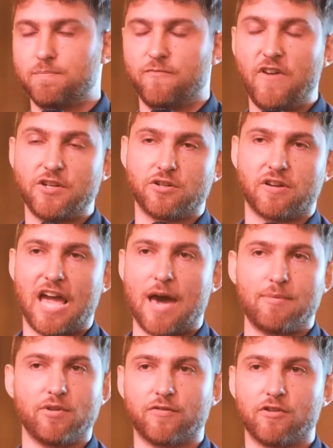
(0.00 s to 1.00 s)
venture
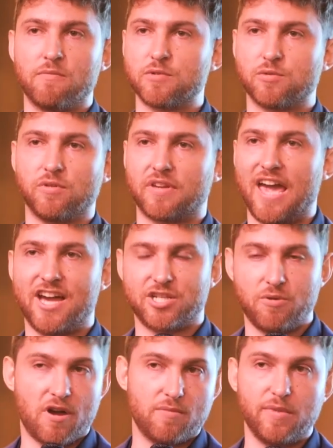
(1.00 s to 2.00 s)
capital firms will cash
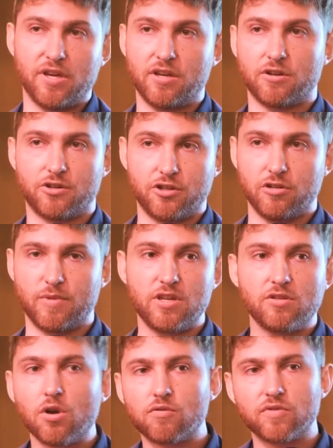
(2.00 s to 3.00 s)
you out 1 million or 2, but you
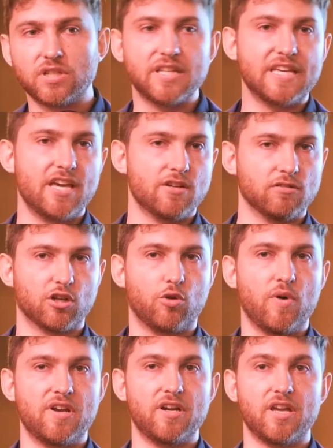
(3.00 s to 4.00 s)
don't really get your
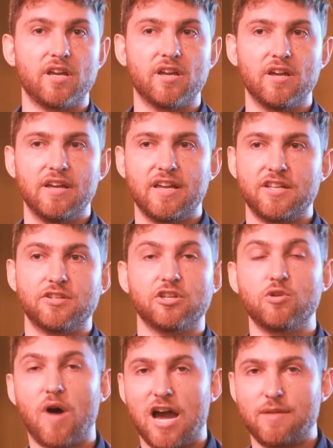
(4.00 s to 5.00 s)
liquidity until
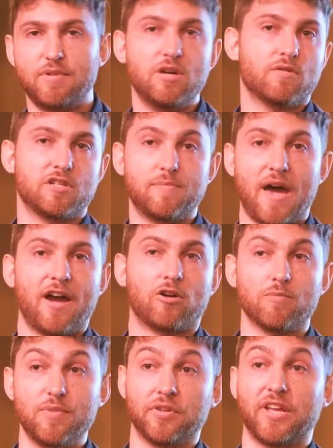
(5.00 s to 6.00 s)
you IPO or SPAC or
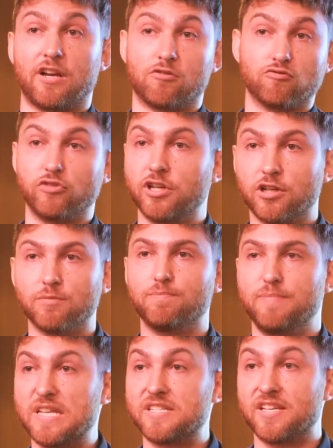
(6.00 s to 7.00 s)
build like a real
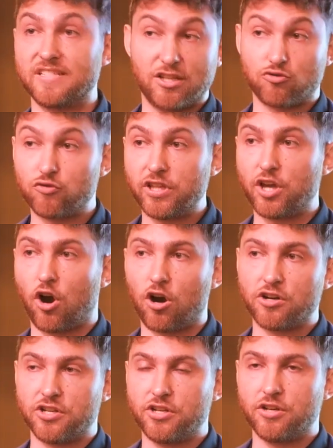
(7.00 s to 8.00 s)
business. That's really
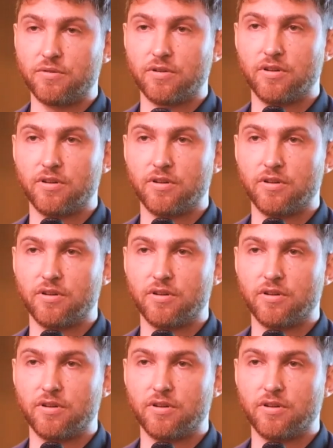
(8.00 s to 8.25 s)
hard to do.